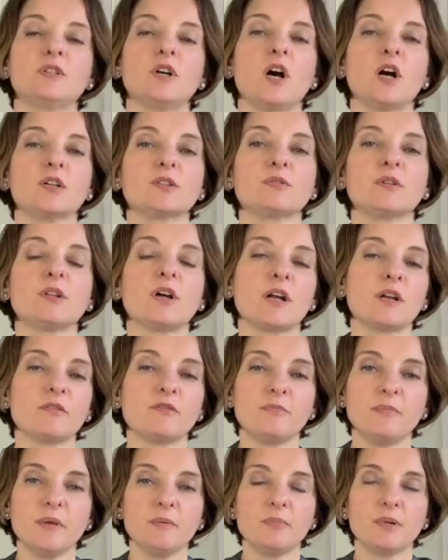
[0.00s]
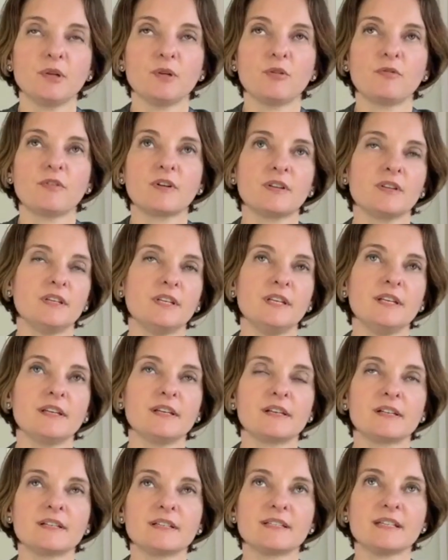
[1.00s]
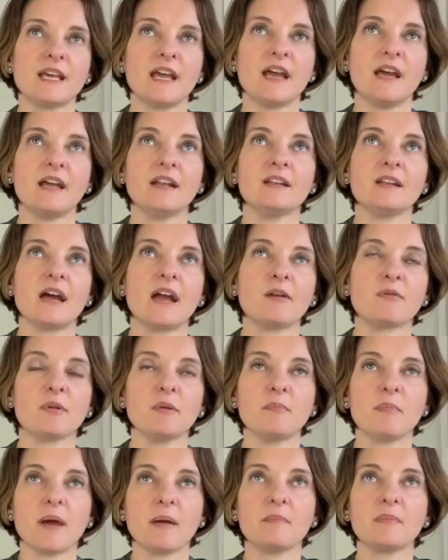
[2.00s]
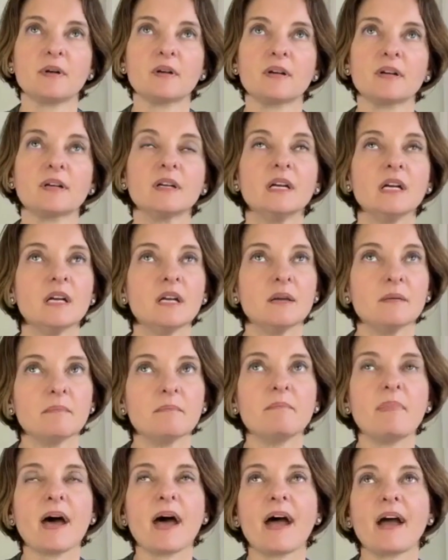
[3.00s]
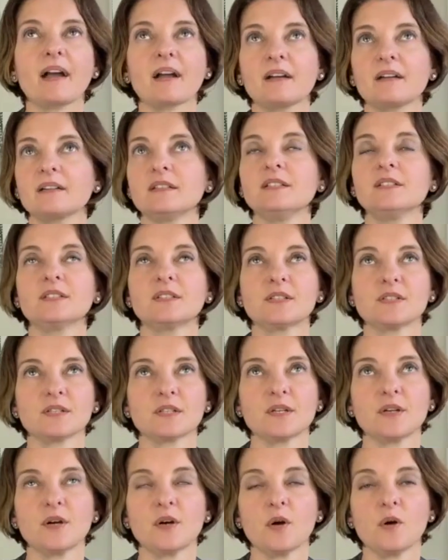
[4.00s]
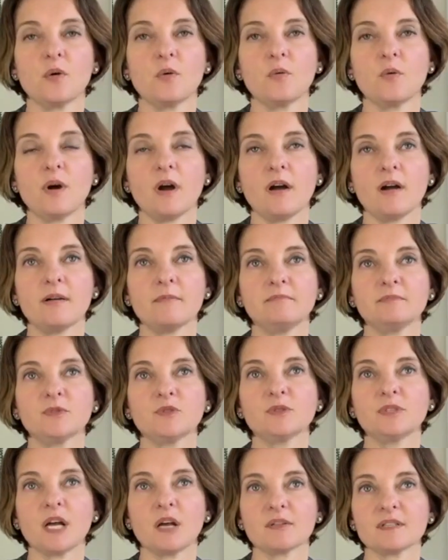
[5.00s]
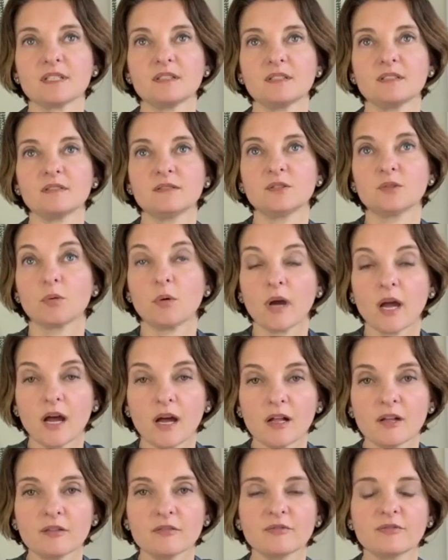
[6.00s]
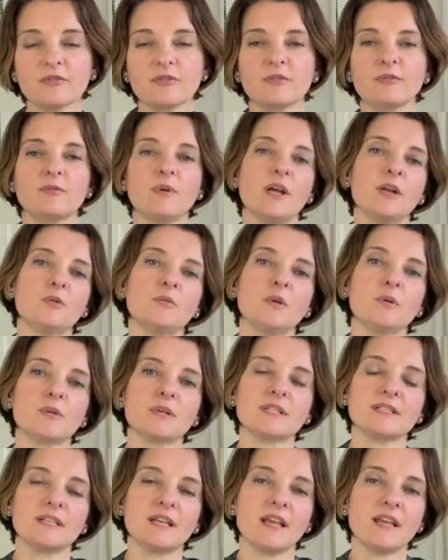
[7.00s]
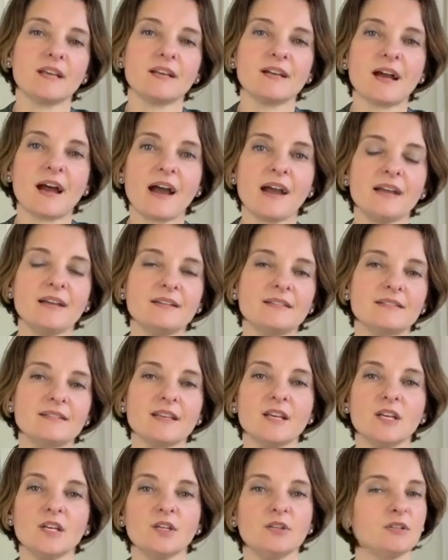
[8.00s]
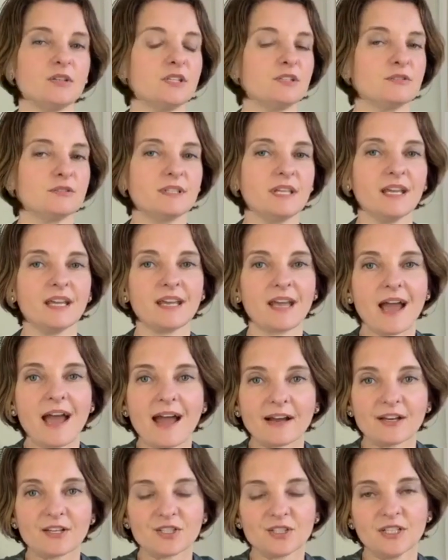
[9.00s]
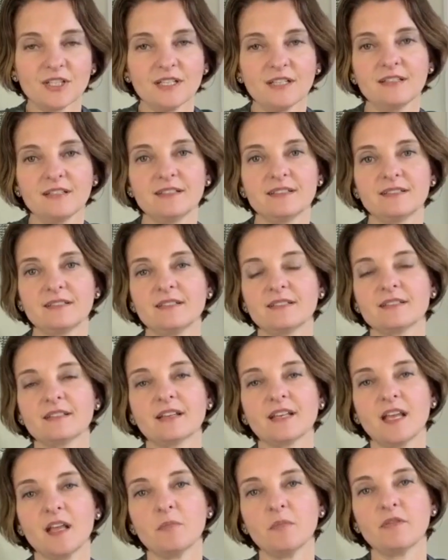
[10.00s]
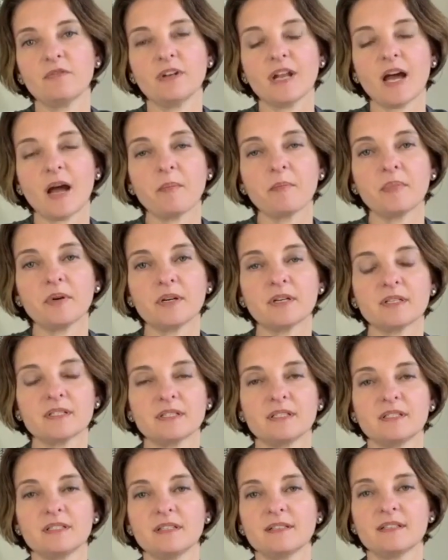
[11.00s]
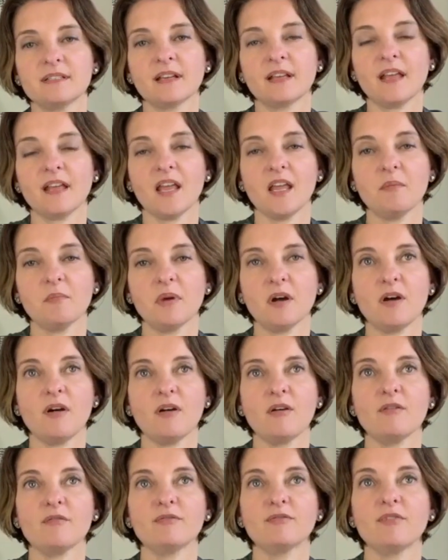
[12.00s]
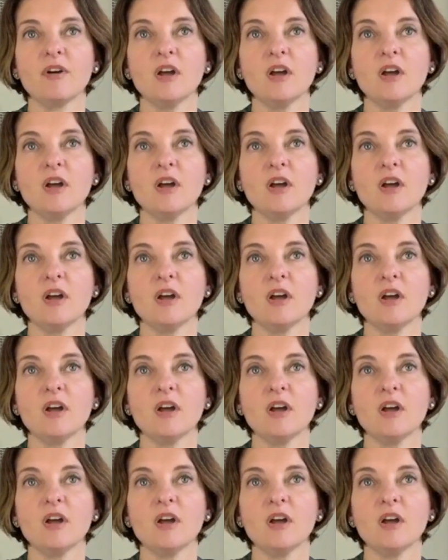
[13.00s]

talked to a lot of people over the years, and I remember back years ago, 2012, when we were saying, guys, you need to take action. This is a game of numbers. This is a game of